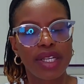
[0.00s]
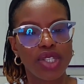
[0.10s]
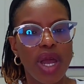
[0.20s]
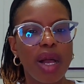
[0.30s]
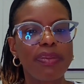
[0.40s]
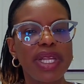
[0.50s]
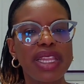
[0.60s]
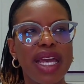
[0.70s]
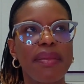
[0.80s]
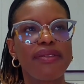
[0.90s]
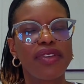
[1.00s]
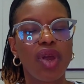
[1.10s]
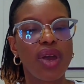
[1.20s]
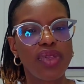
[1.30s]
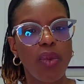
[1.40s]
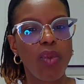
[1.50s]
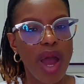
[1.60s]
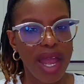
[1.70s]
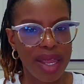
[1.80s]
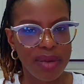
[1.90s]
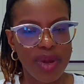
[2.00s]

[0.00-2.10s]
So helping them figure out the why,